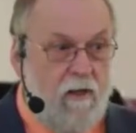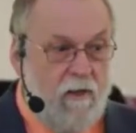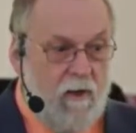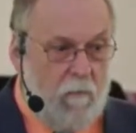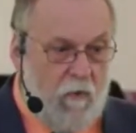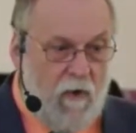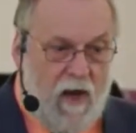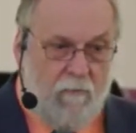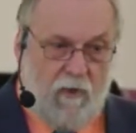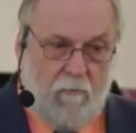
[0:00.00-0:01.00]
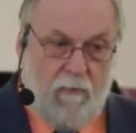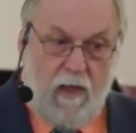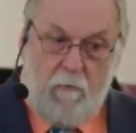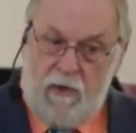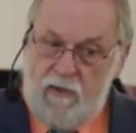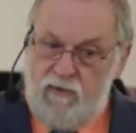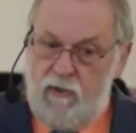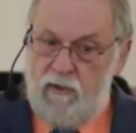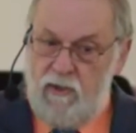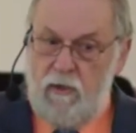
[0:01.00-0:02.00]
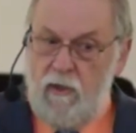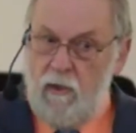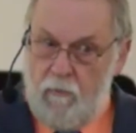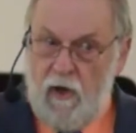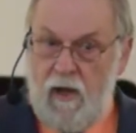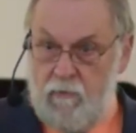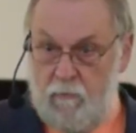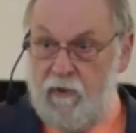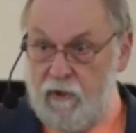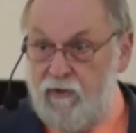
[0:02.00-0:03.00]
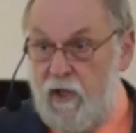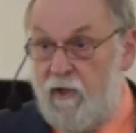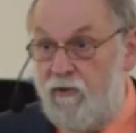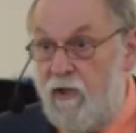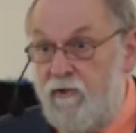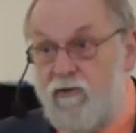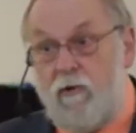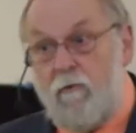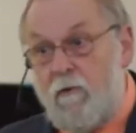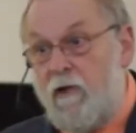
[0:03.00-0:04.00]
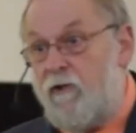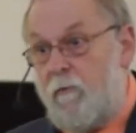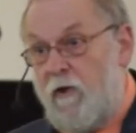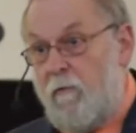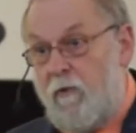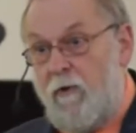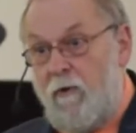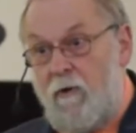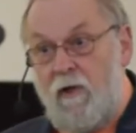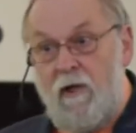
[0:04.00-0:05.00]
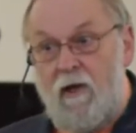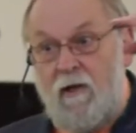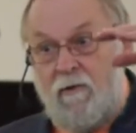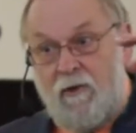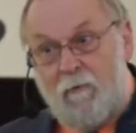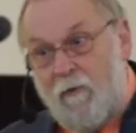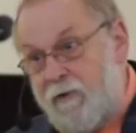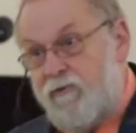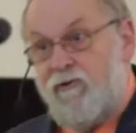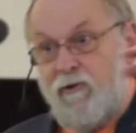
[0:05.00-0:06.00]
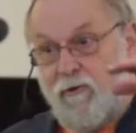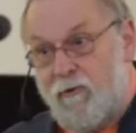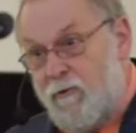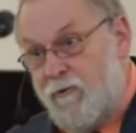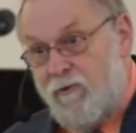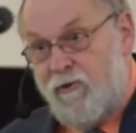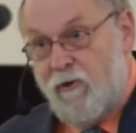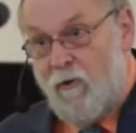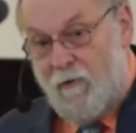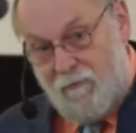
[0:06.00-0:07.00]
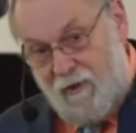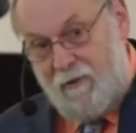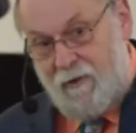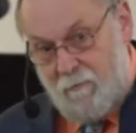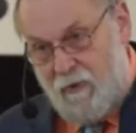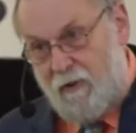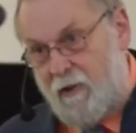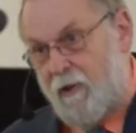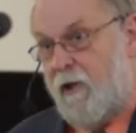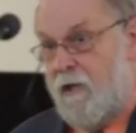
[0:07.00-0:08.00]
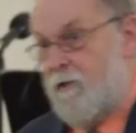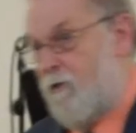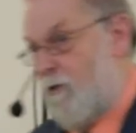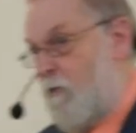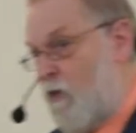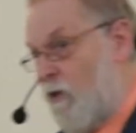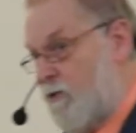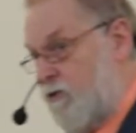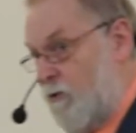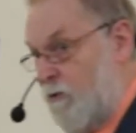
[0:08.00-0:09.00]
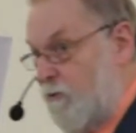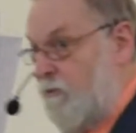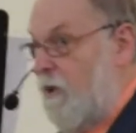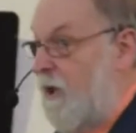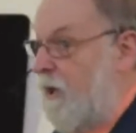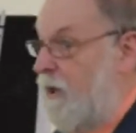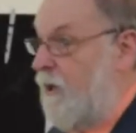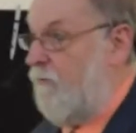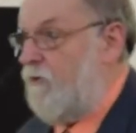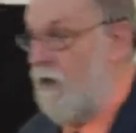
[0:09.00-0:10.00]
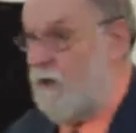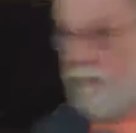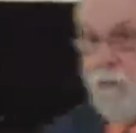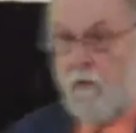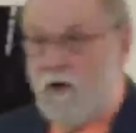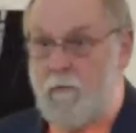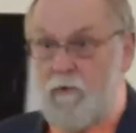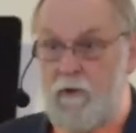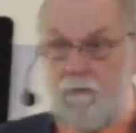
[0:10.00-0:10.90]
a problem, but it's an interior problem in this case. It's the rich people, the rich Jews who have lent the money to the poor Jews and have taken their property.